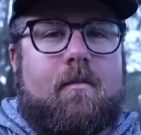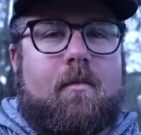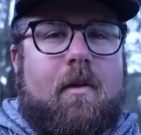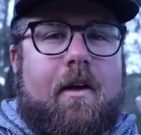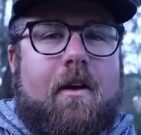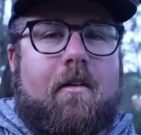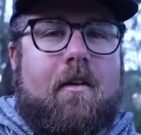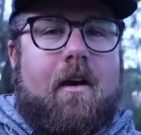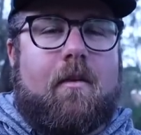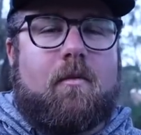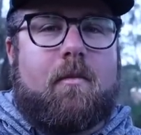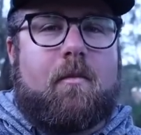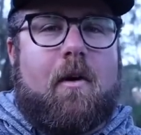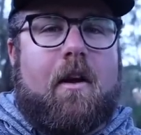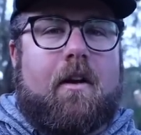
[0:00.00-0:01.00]
playing around
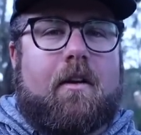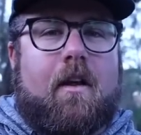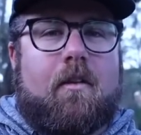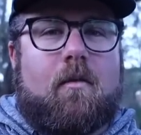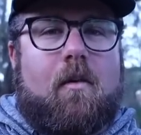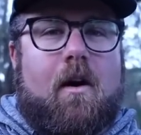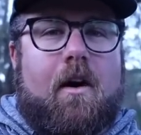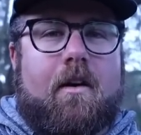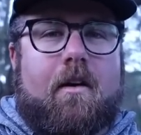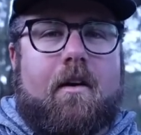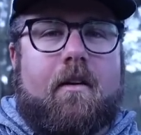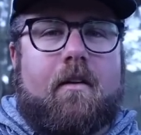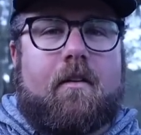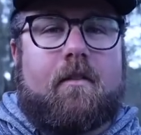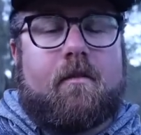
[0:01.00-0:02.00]
with product on the water,